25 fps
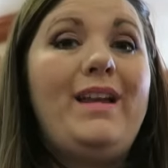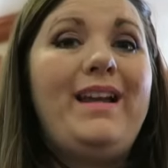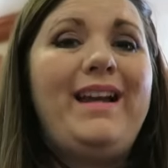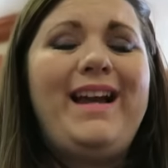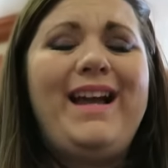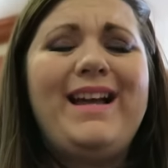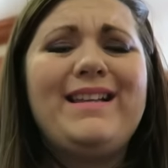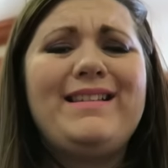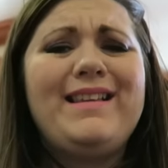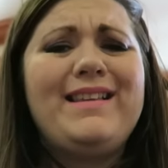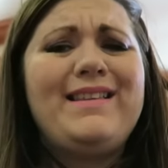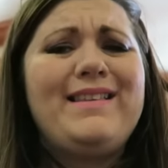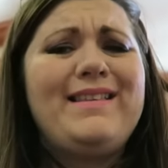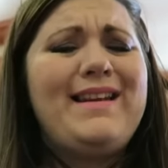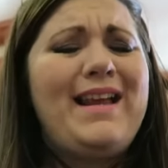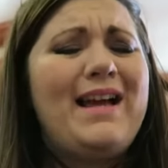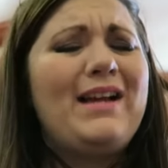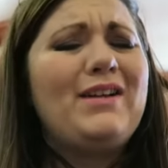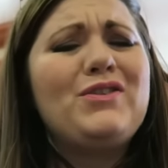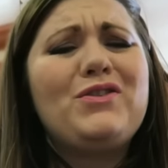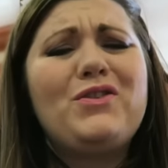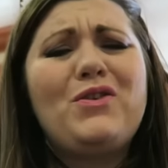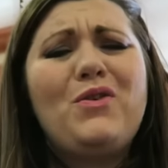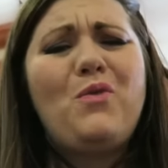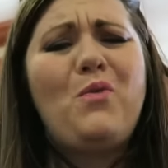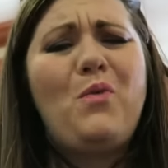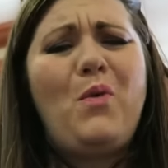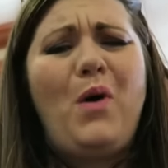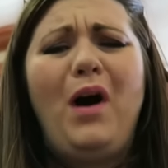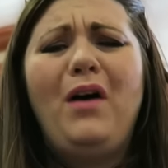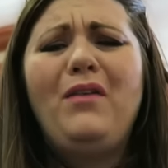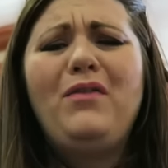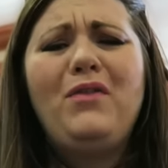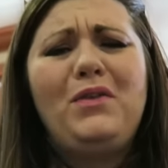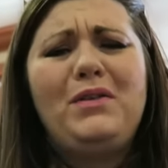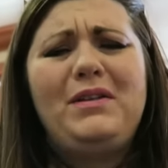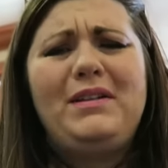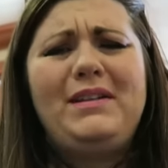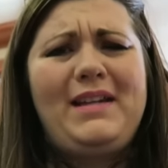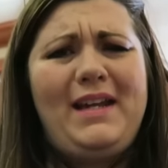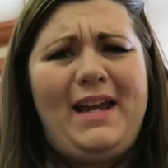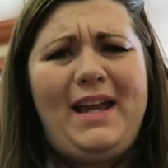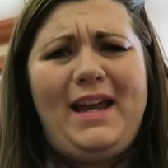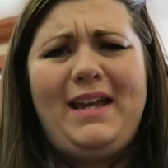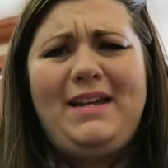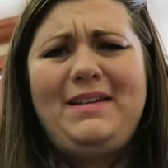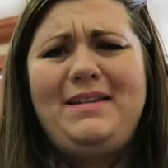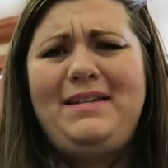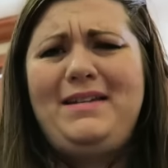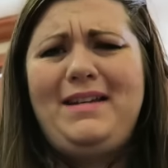Because it's National Waffle
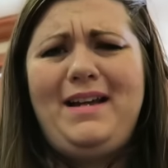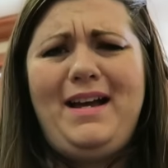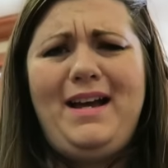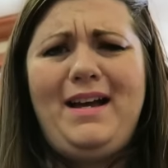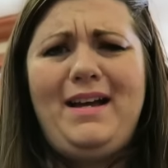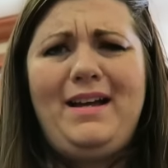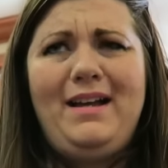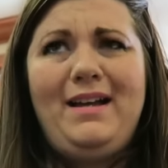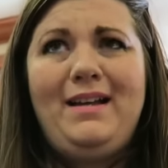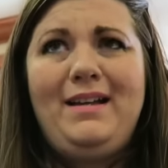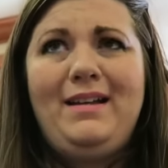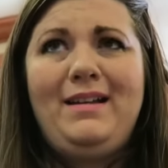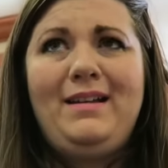Day, duh.